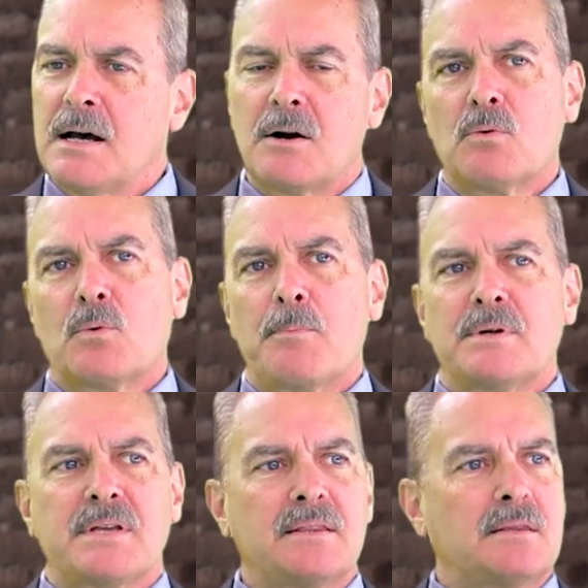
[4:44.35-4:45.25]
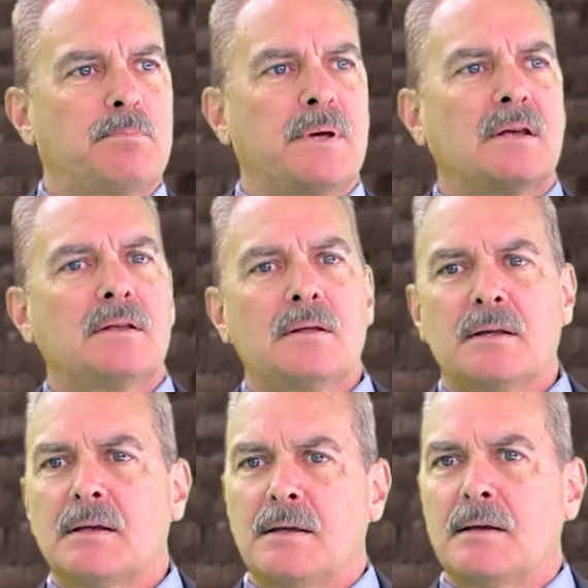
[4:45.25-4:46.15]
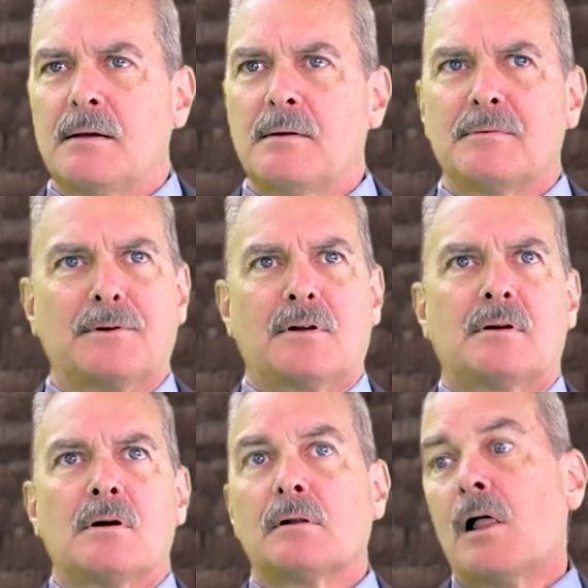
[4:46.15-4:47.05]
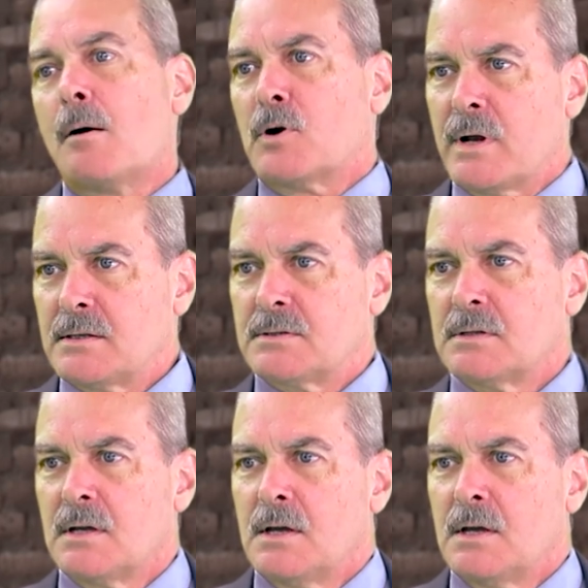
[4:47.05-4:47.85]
I don't represent the big conglomerates.